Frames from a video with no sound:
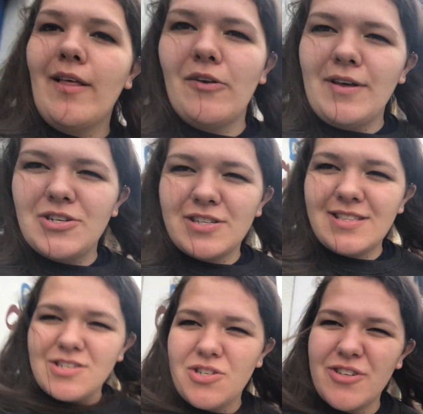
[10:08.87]
like literally
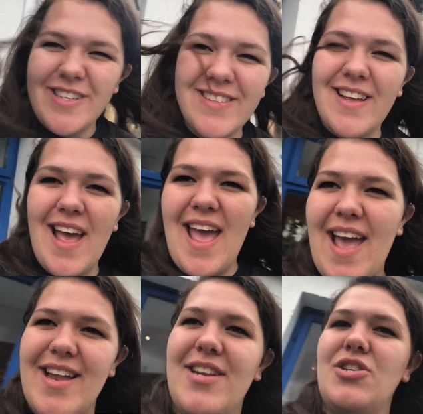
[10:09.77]
just the street,
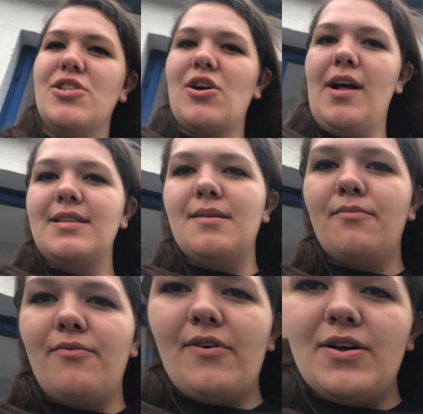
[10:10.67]
and I just got
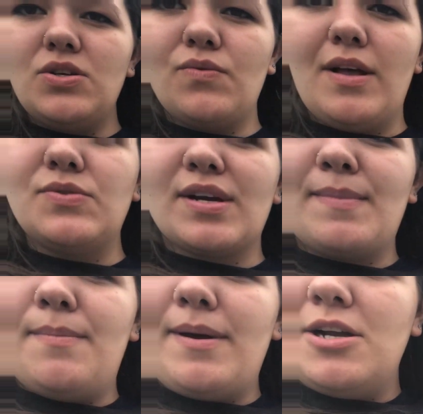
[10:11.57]
some fudge that was
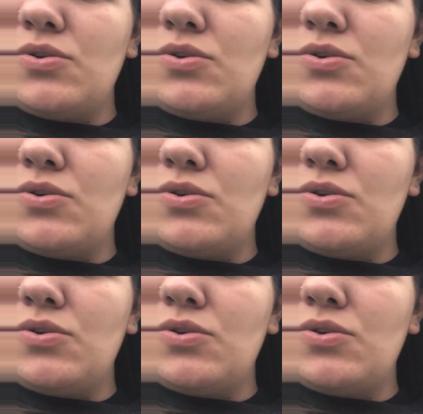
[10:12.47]
recommended by our